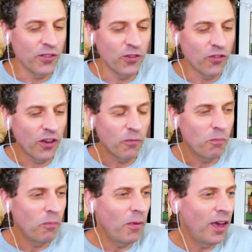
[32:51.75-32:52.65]
They're just like,
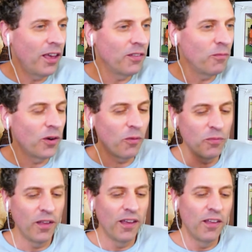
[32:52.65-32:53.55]
man, you know,
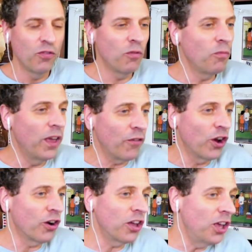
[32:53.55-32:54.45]
you ever
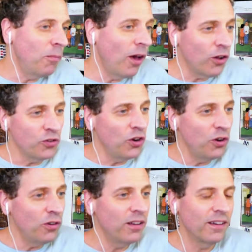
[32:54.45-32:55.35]
hear an email,
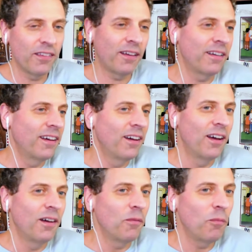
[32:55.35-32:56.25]
dude? I was like,
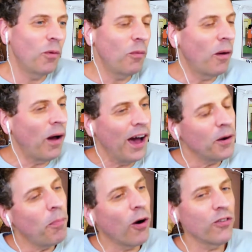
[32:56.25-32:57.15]
well, how do
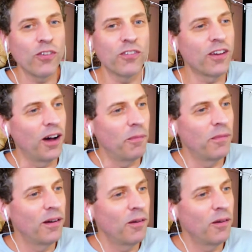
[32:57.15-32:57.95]
parcels come?